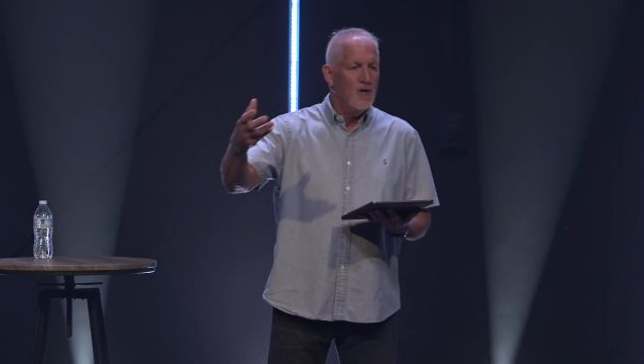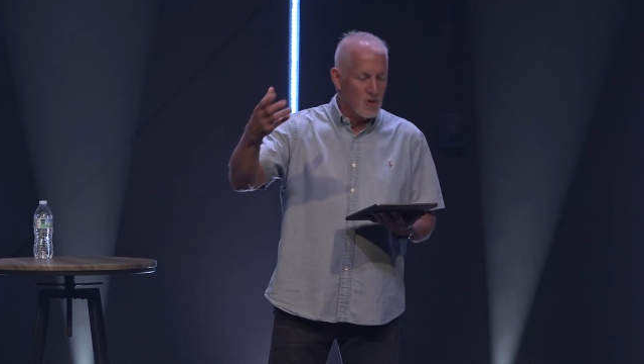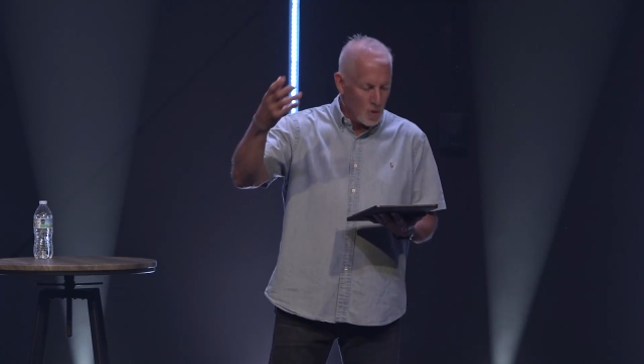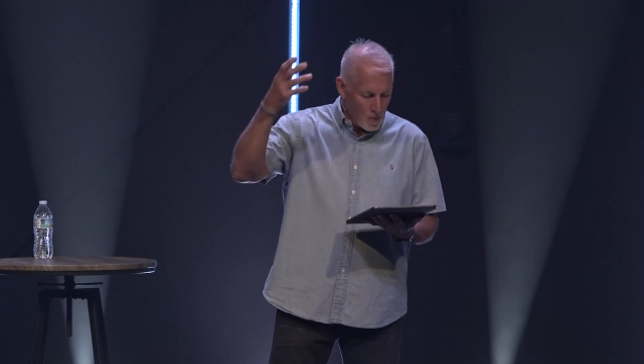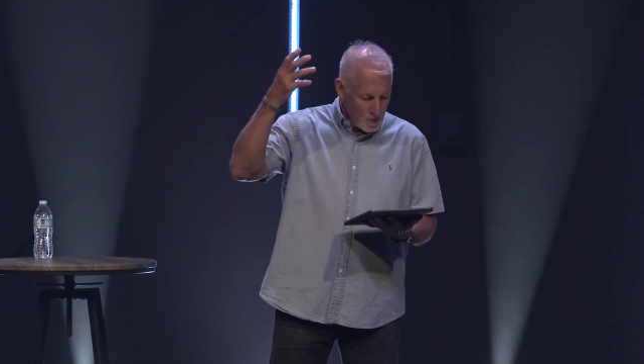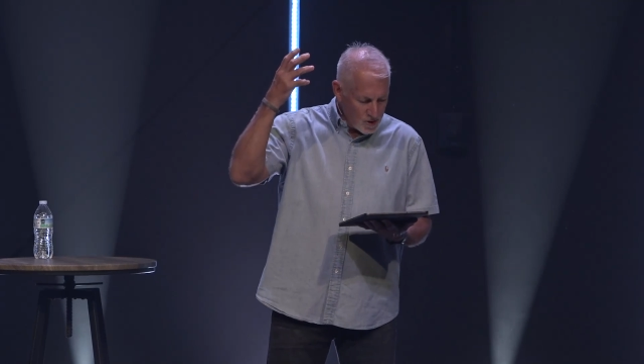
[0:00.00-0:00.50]

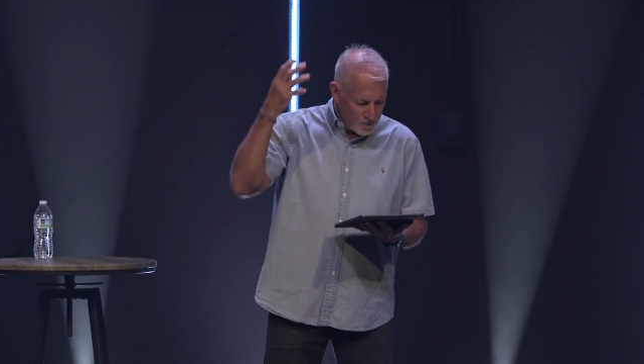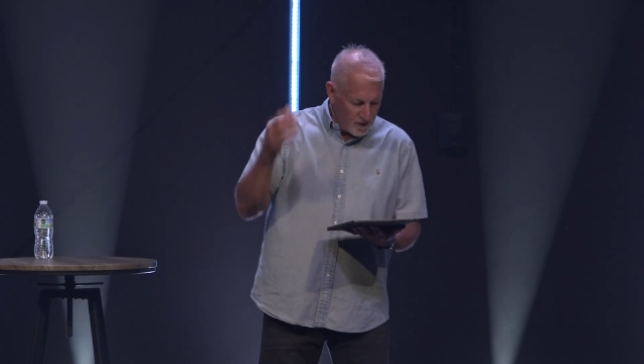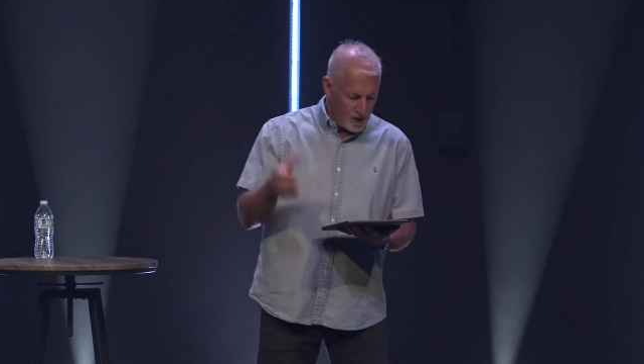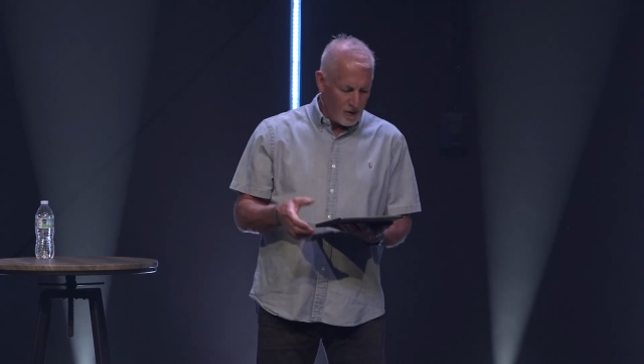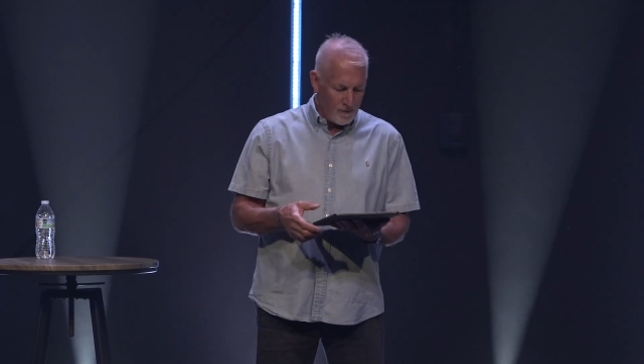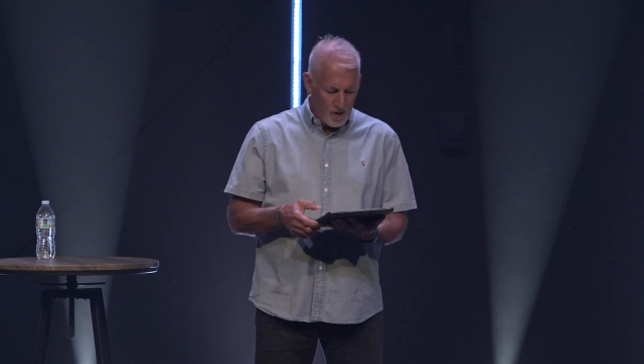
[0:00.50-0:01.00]
it was
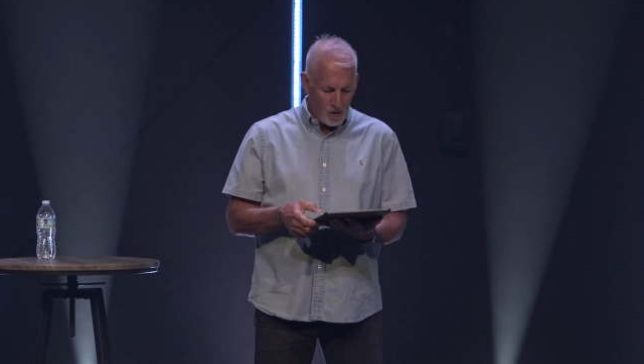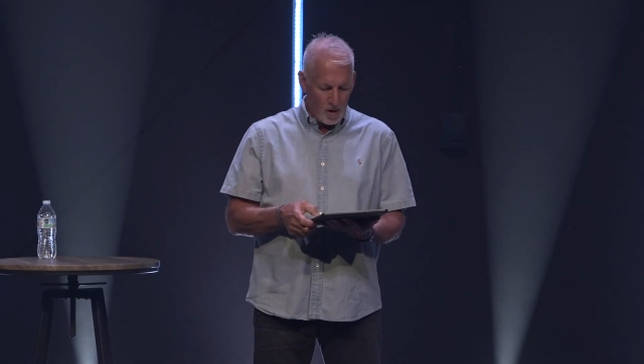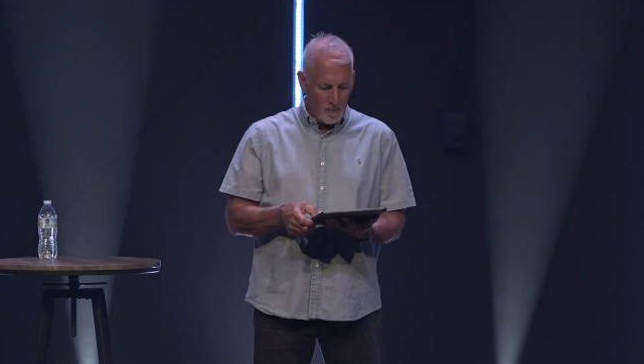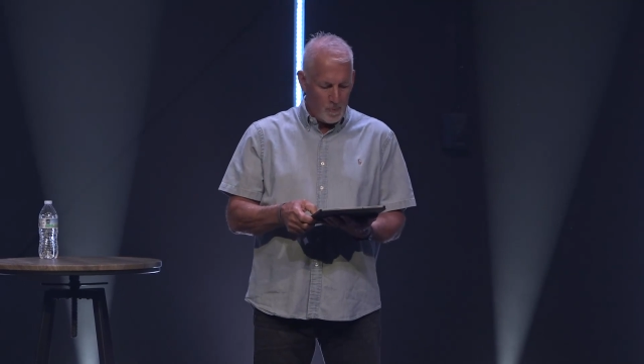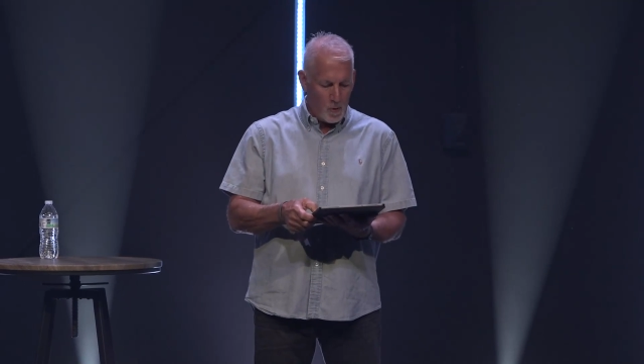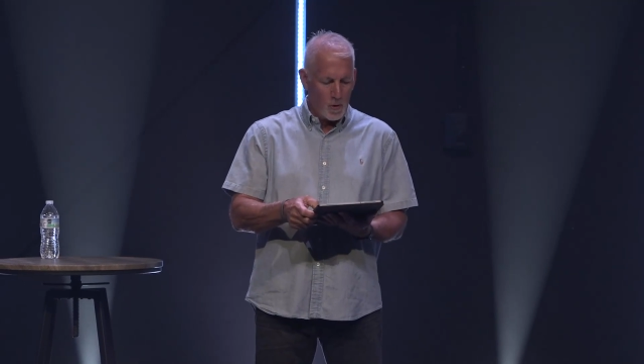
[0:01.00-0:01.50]
very, very
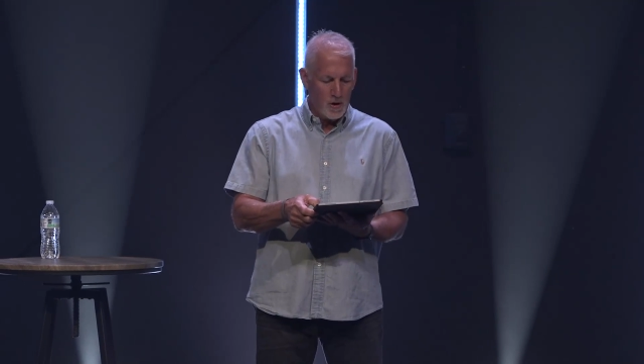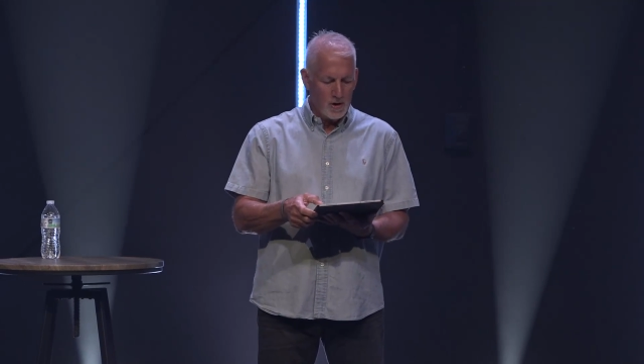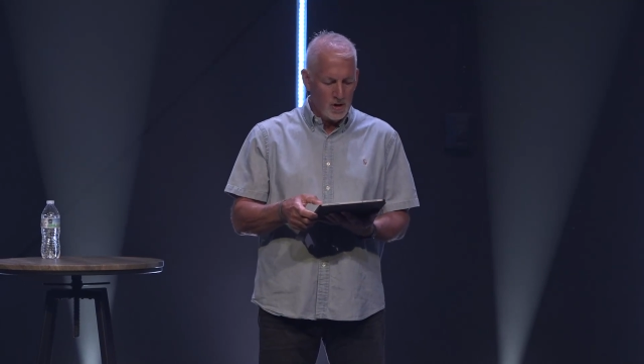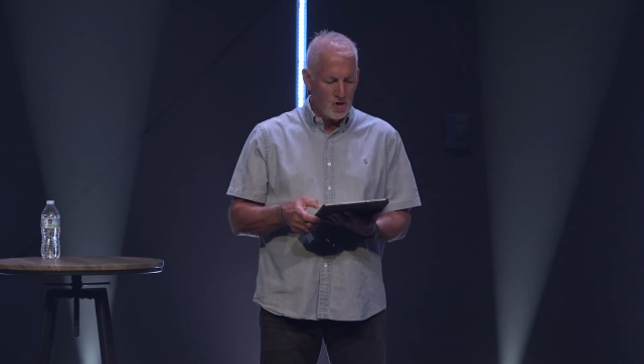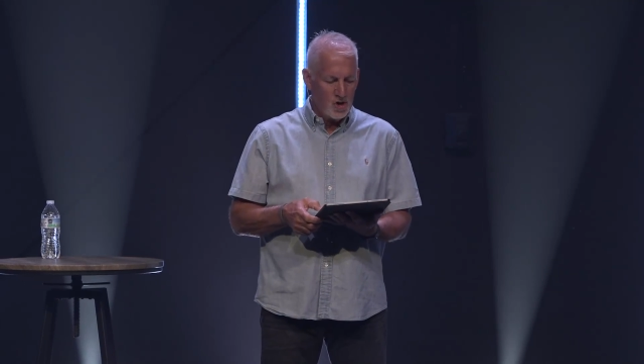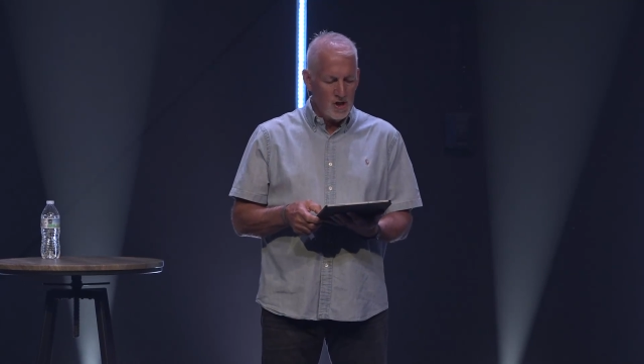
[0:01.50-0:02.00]
important to
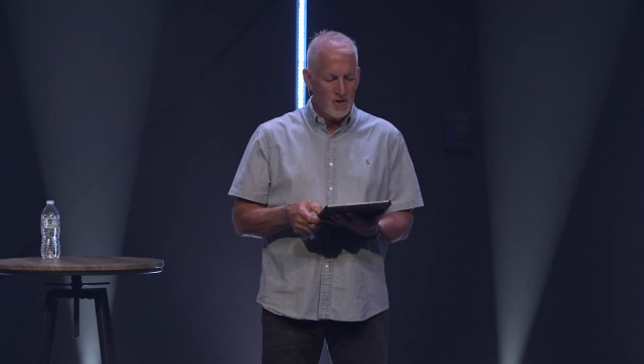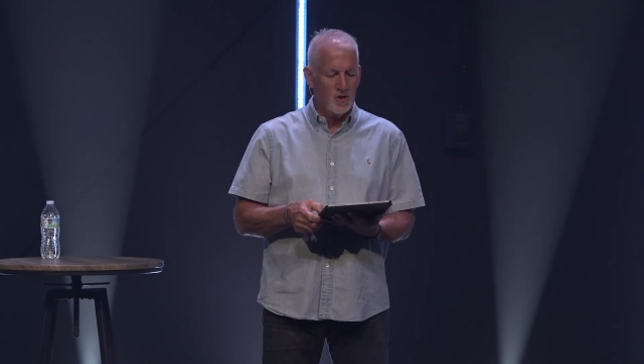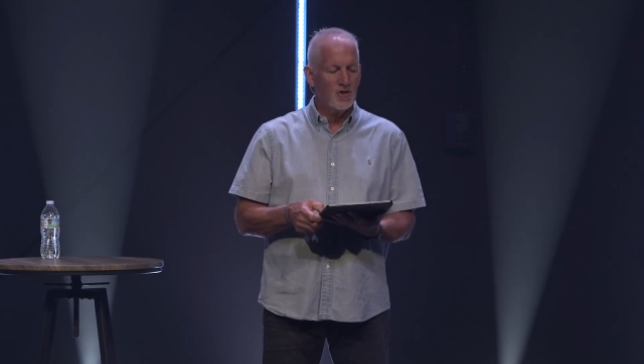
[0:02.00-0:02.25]
Jesus.